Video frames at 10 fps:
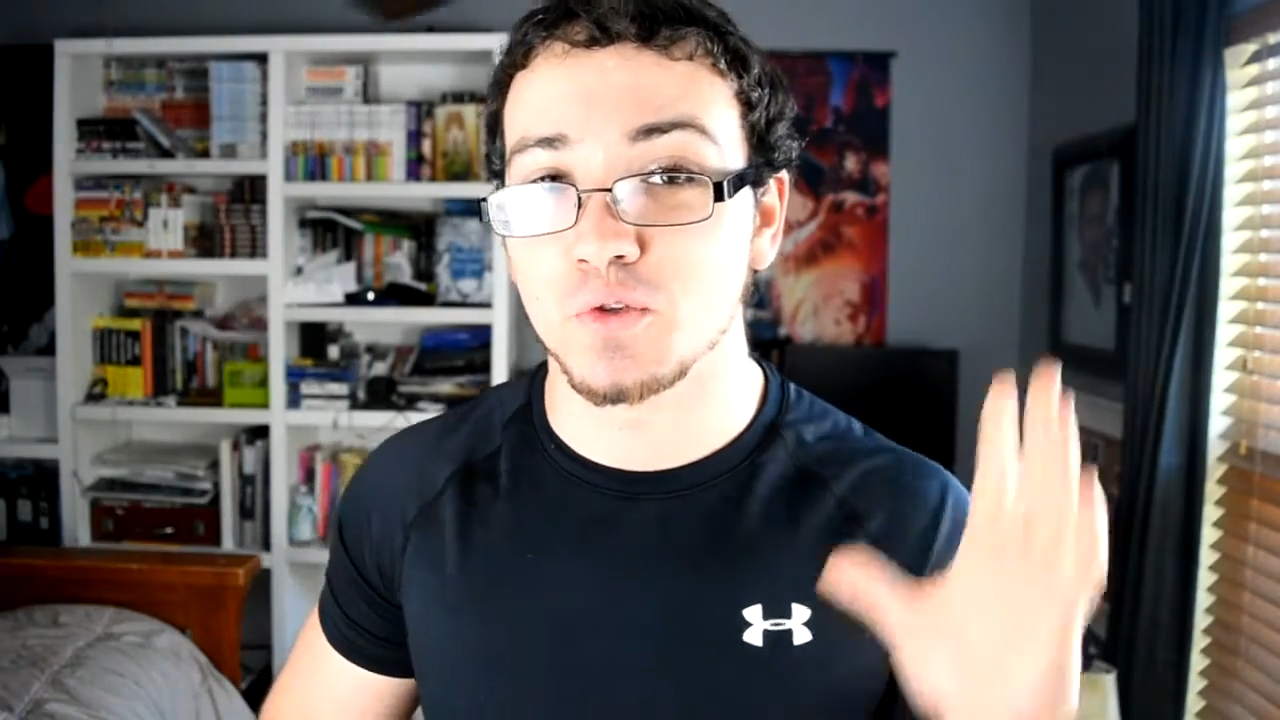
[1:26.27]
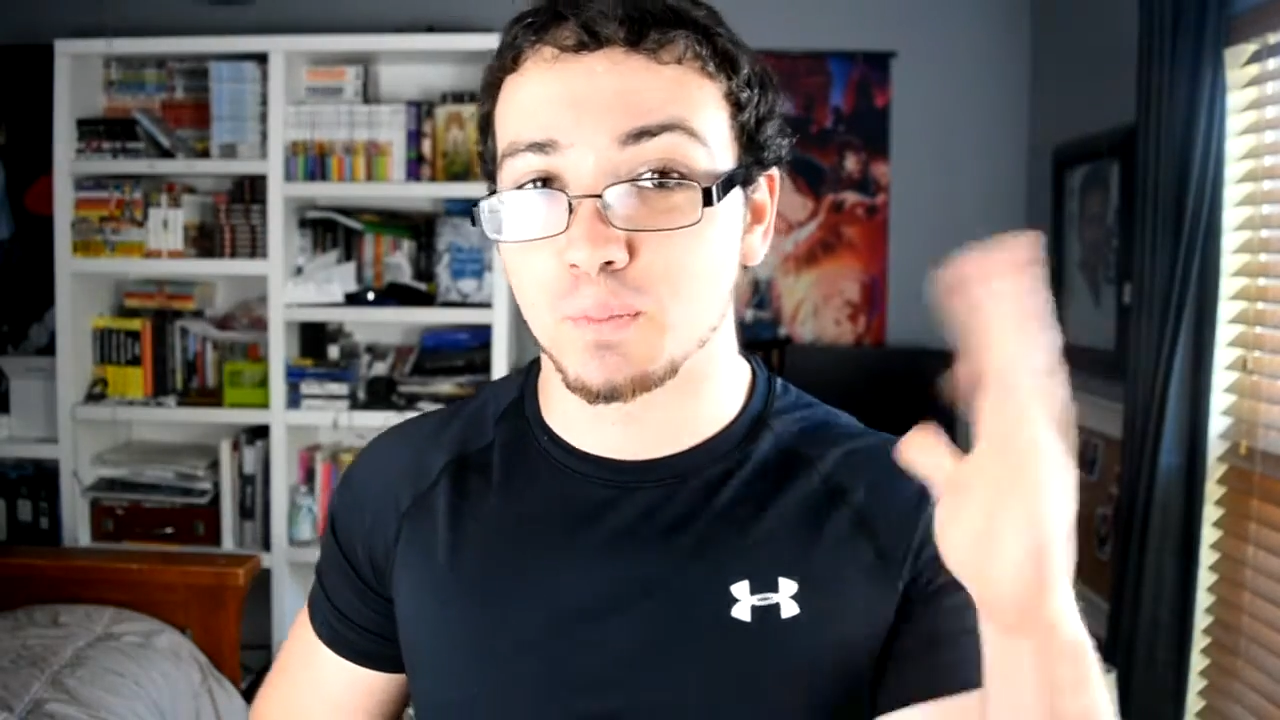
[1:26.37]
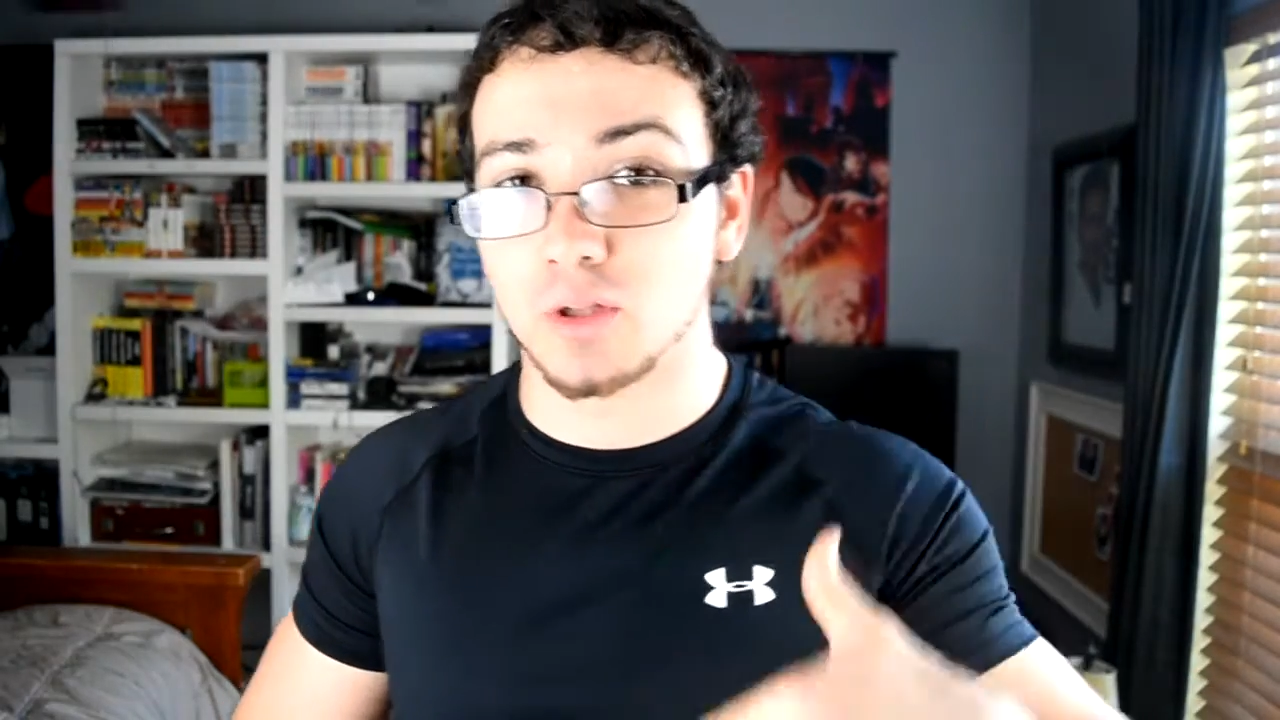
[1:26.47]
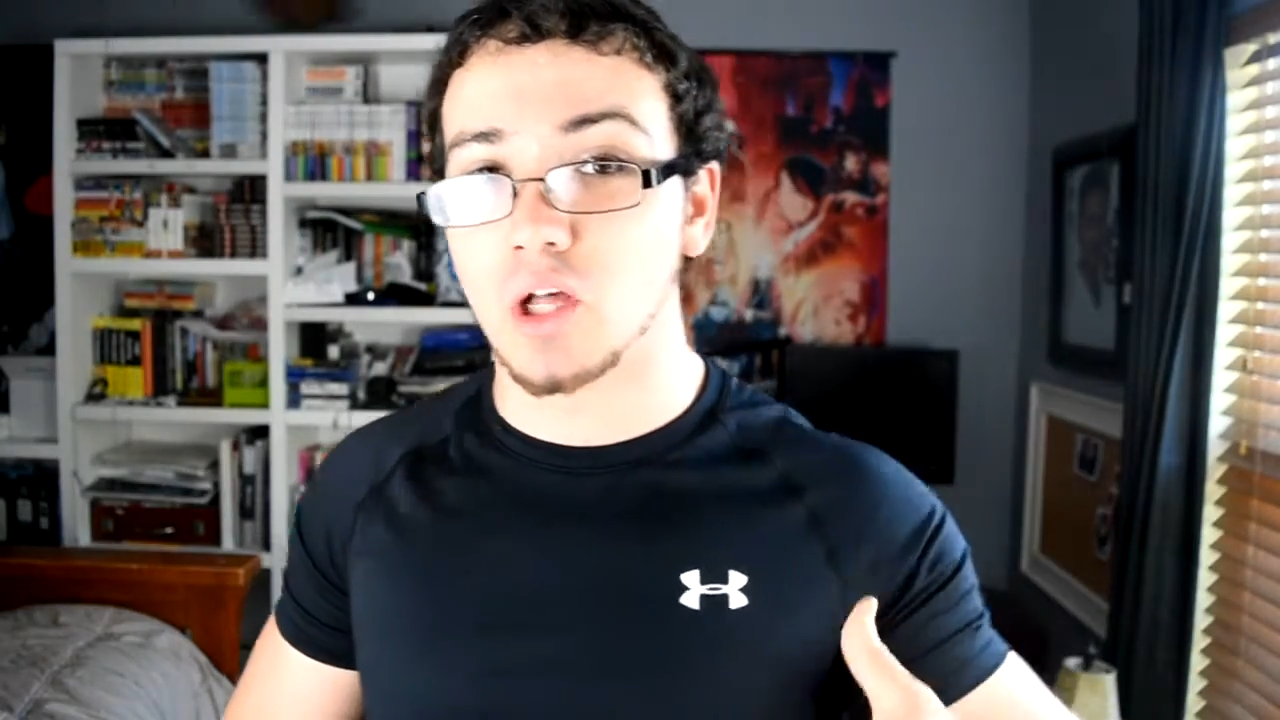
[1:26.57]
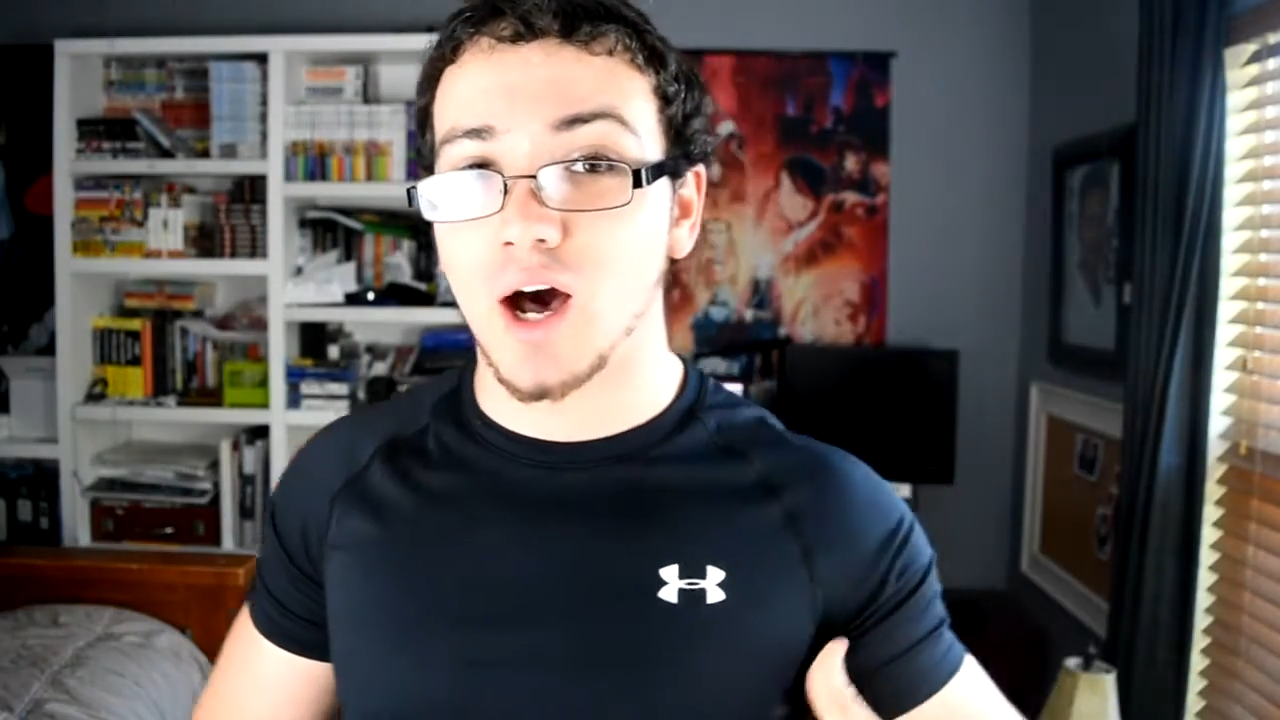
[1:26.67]

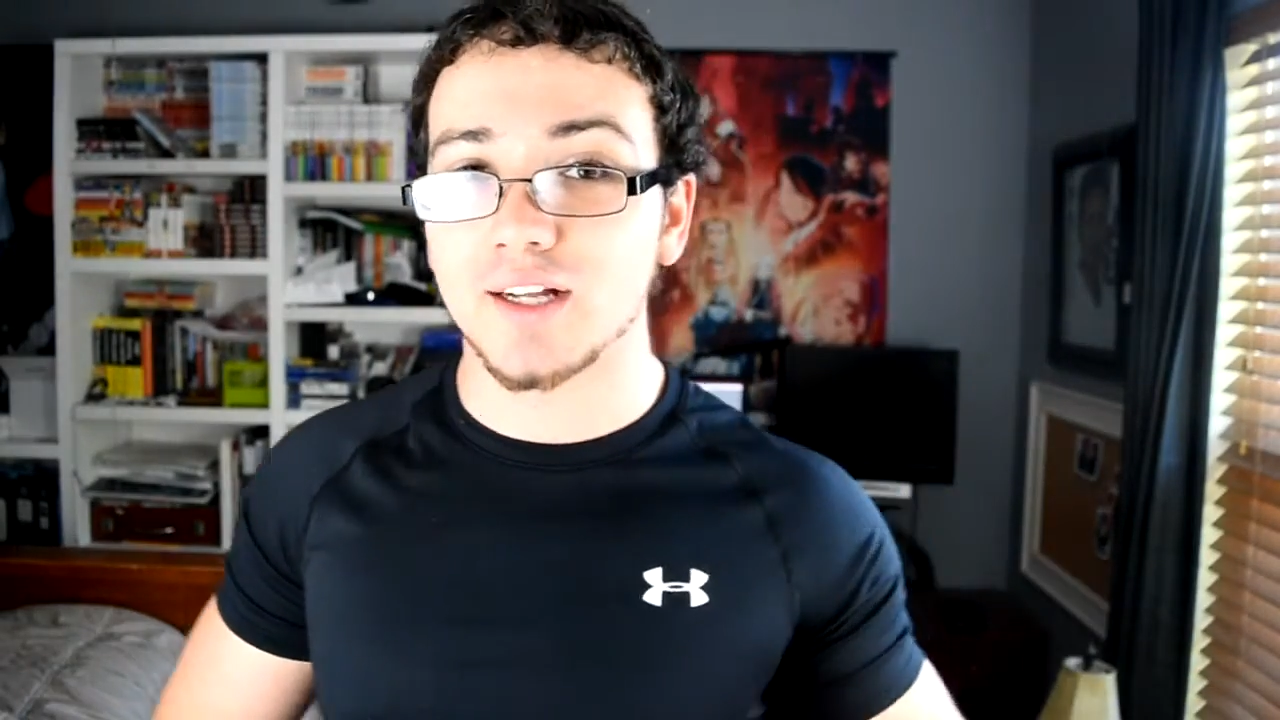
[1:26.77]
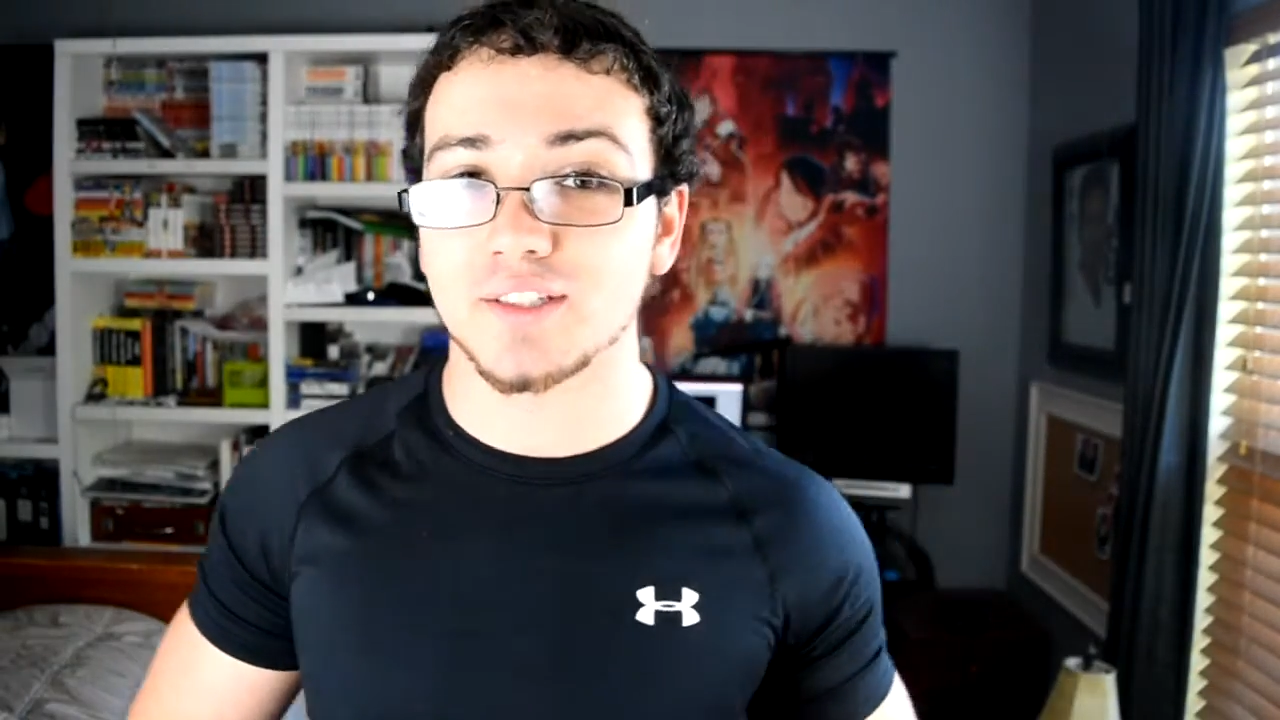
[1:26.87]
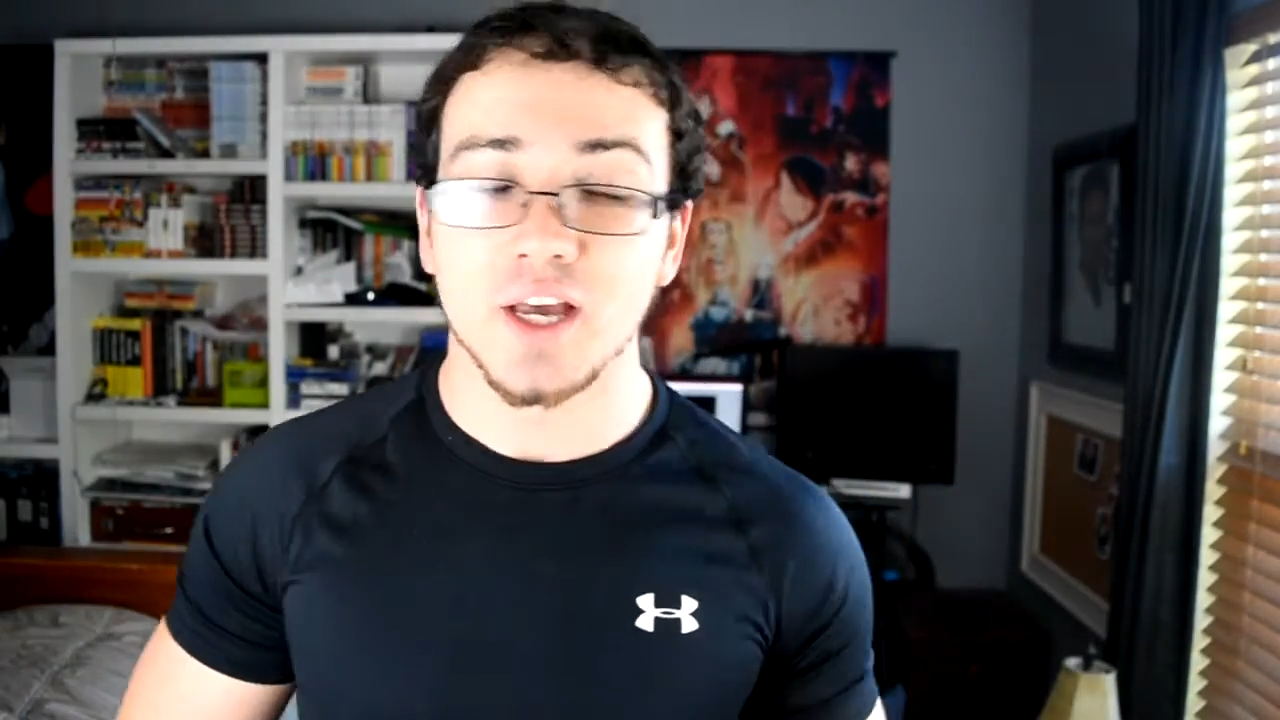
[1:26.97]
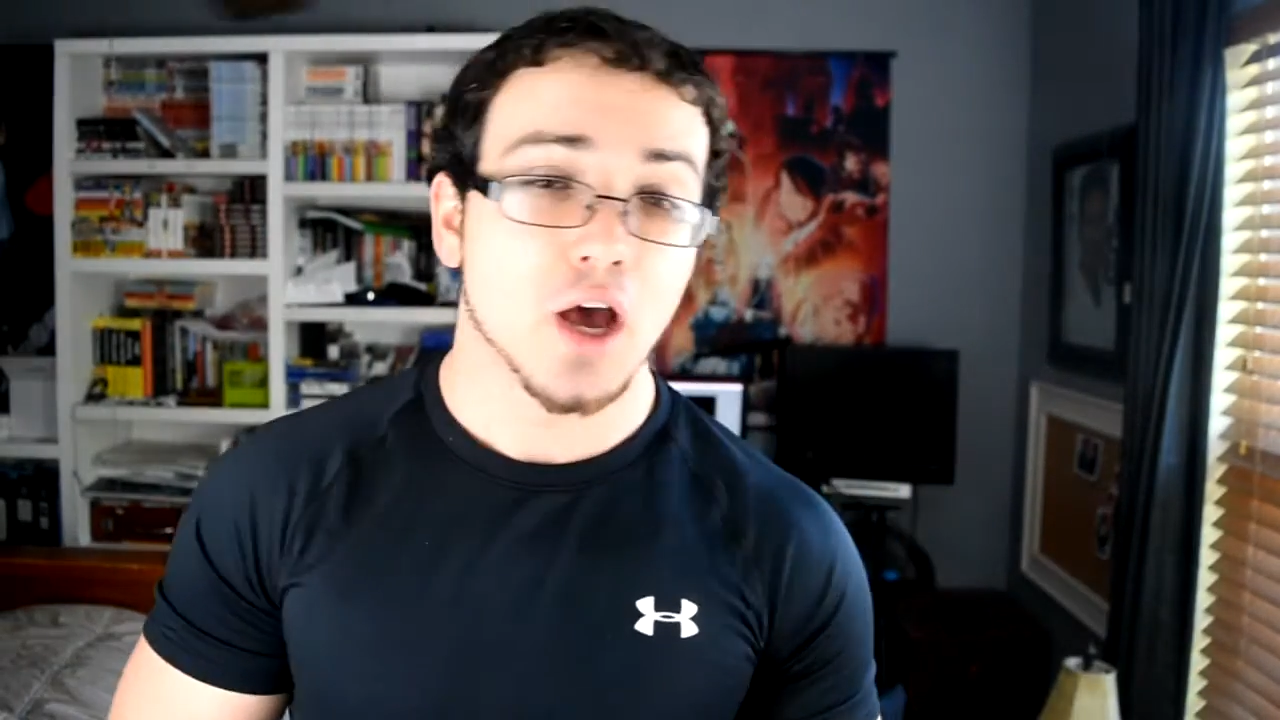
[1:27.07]
plot